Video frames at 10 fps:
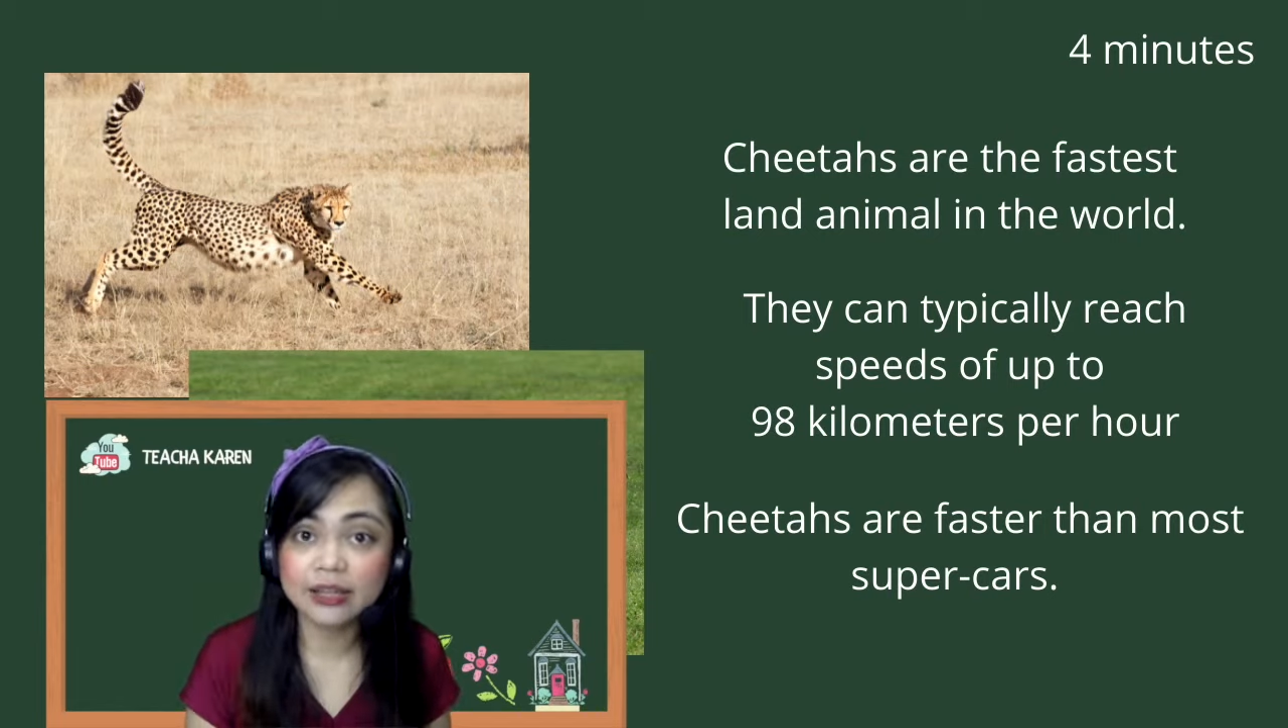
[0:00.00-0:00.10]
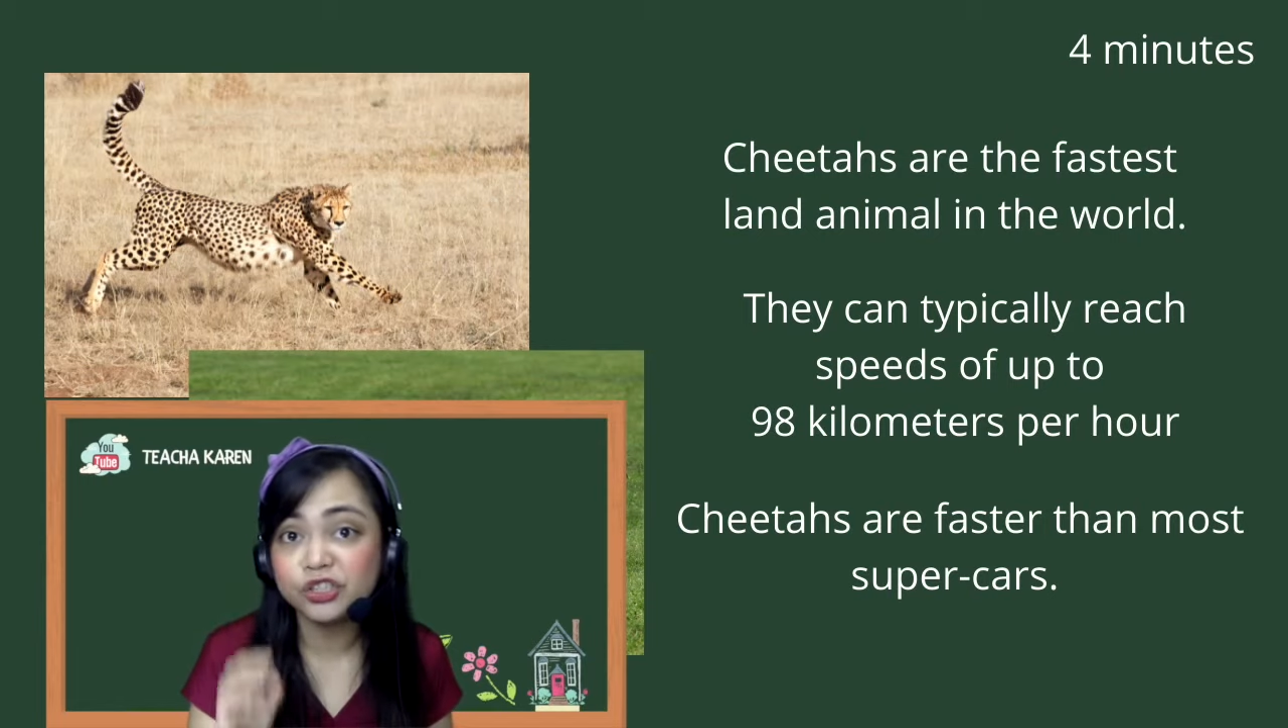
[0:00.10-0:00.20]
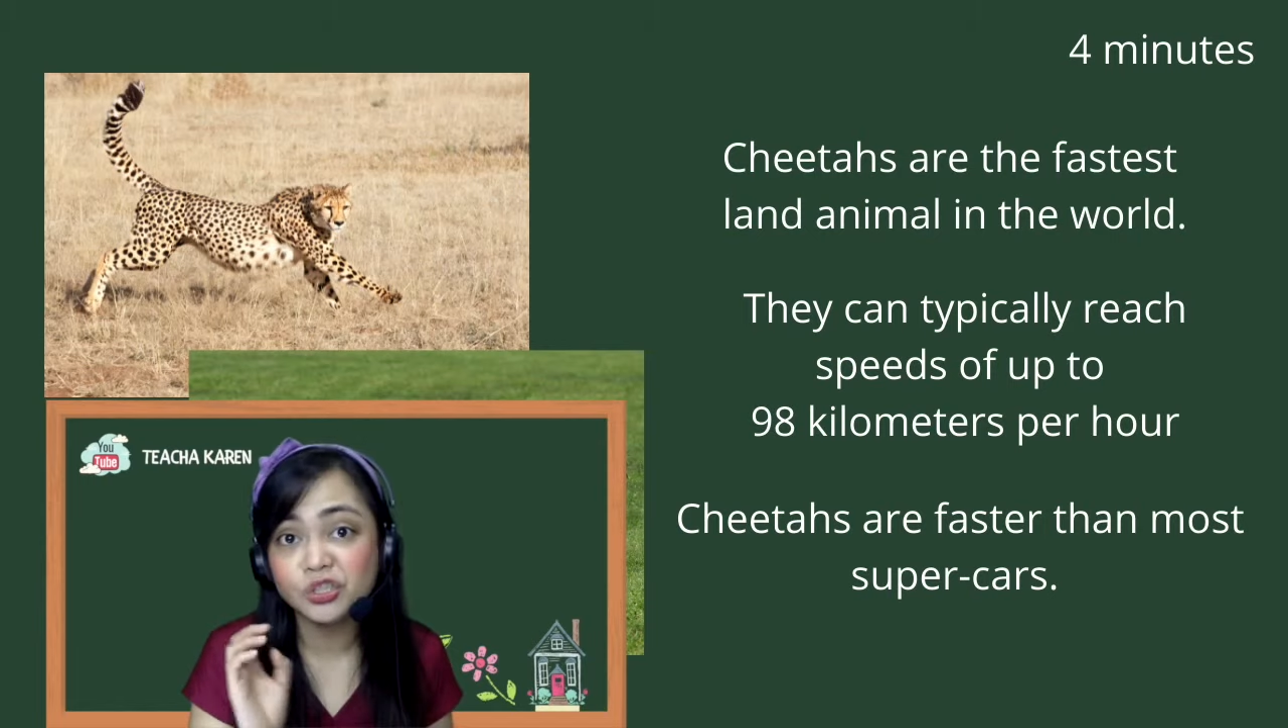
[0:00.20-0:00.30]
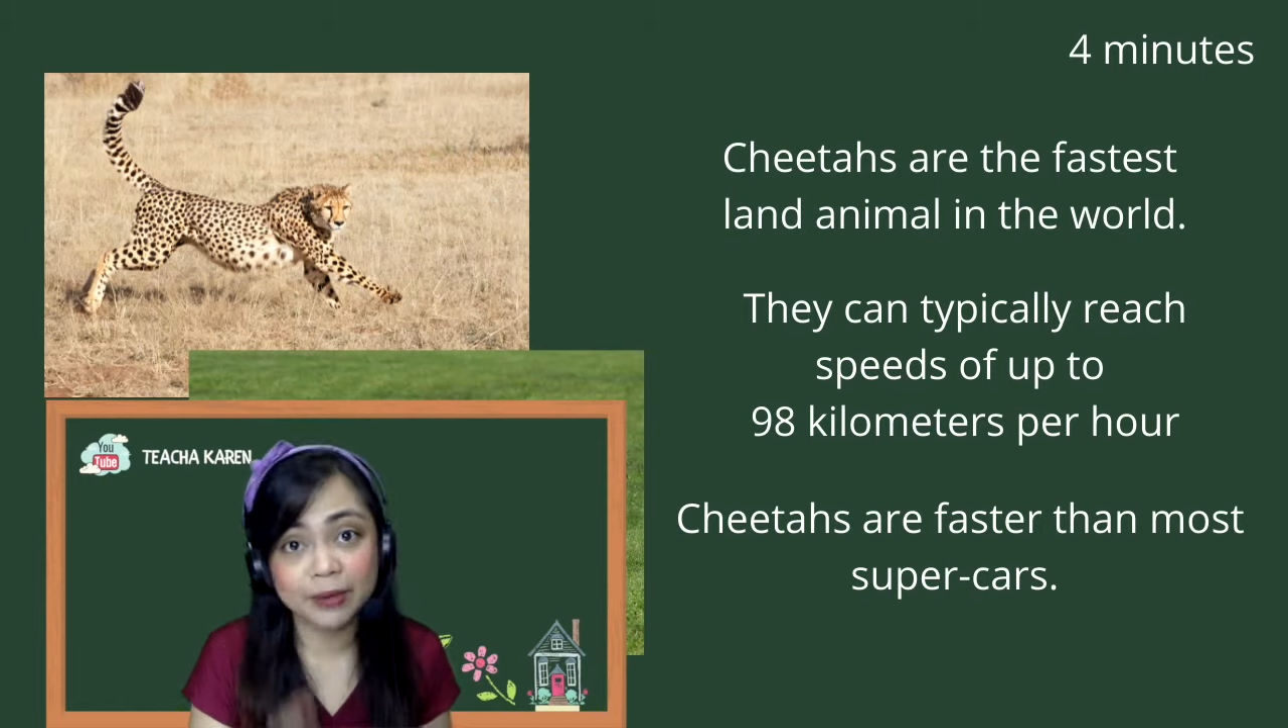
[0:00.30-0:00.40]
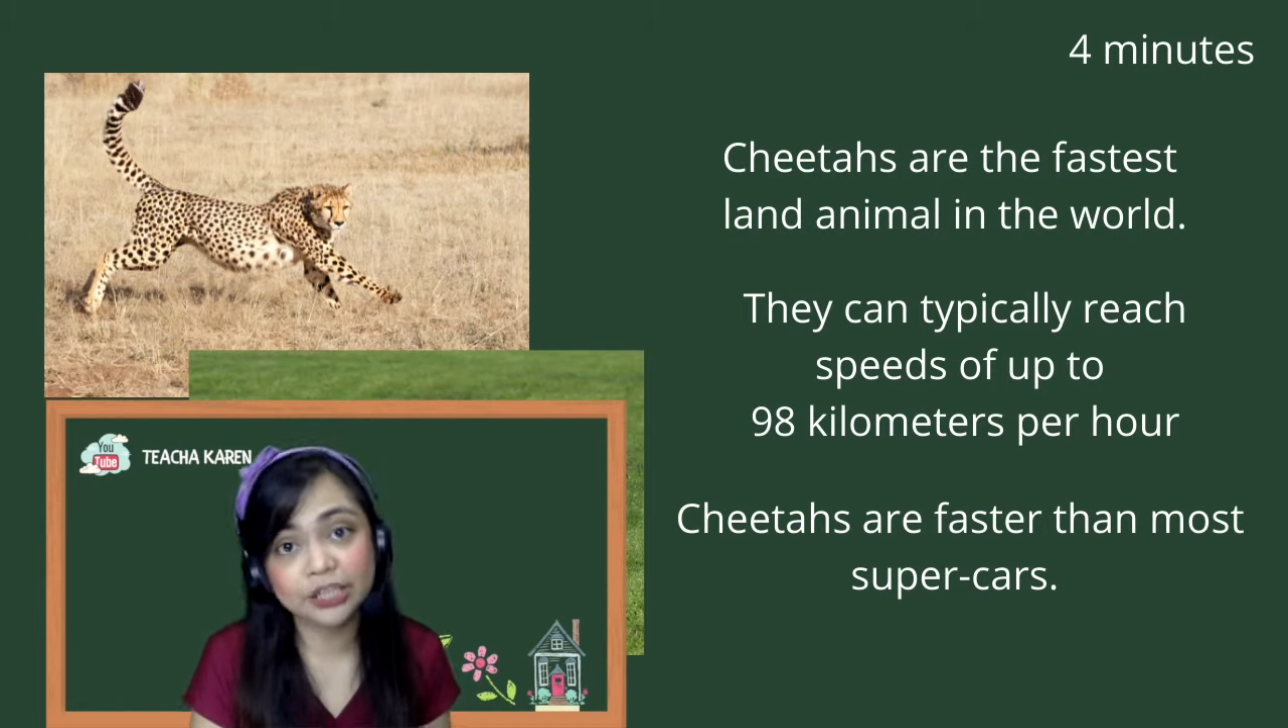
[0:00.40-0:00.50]
let's
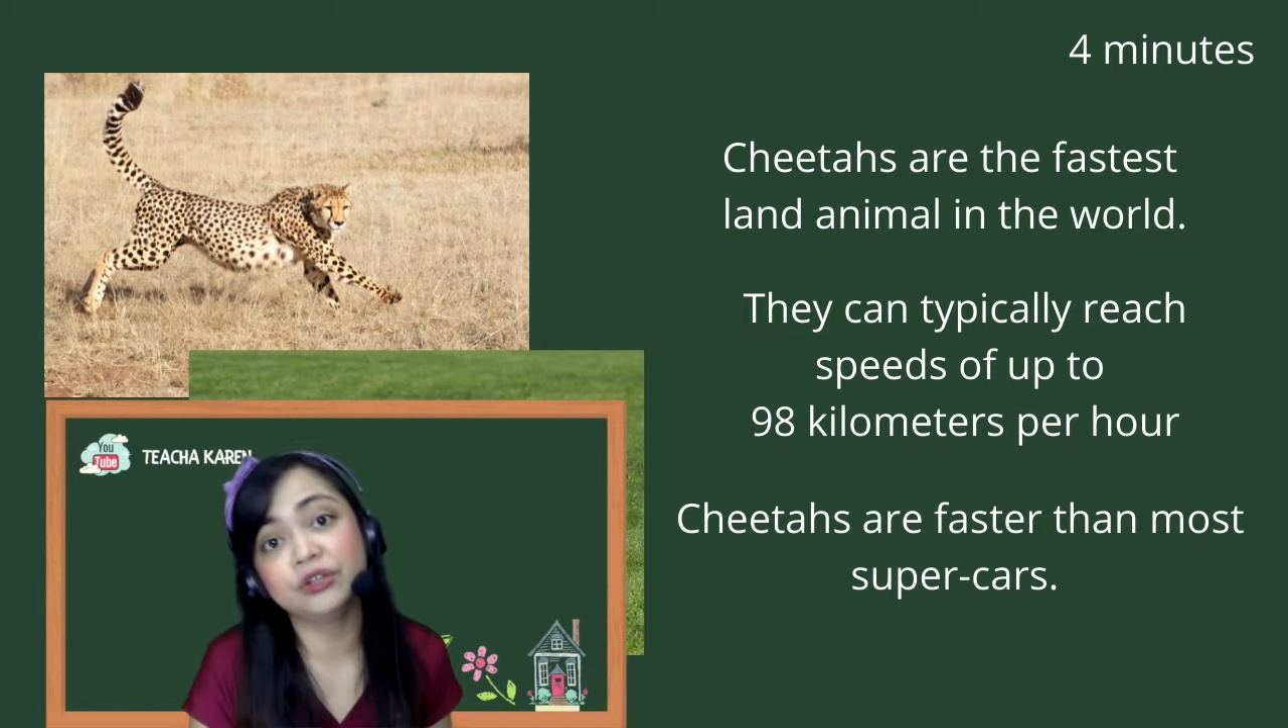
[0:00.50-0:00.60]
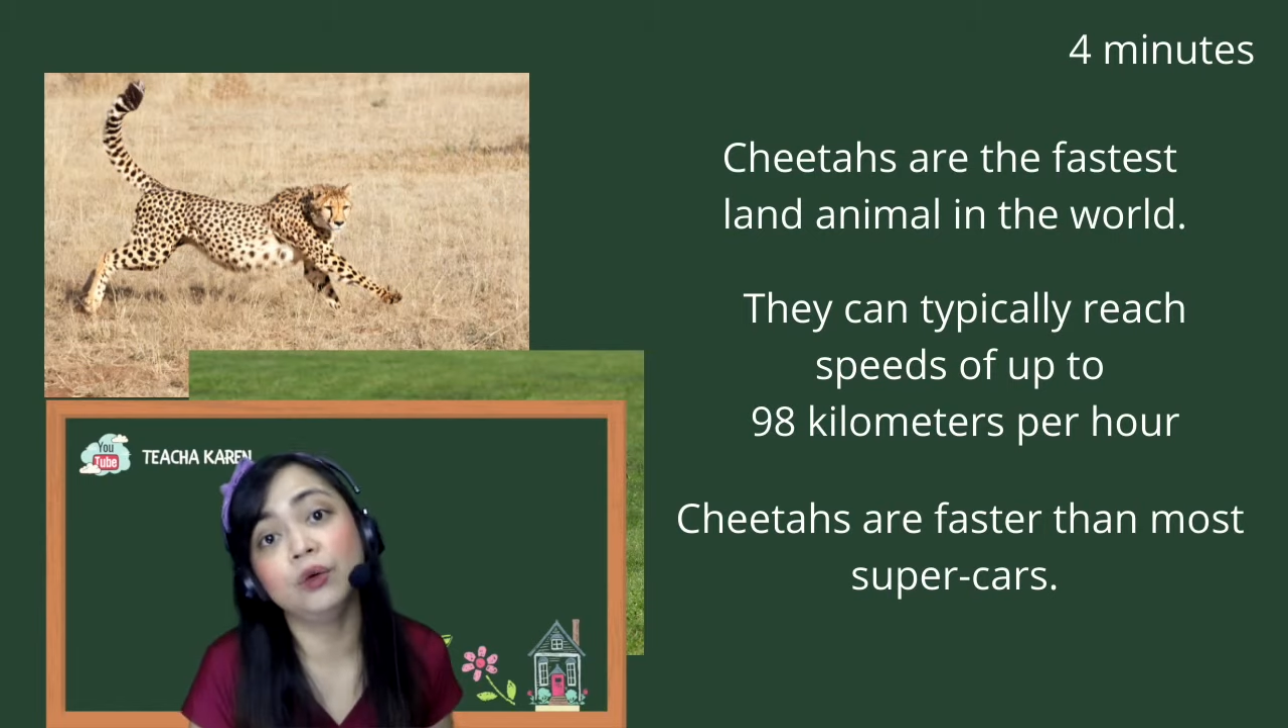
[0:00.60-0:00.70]
just make sure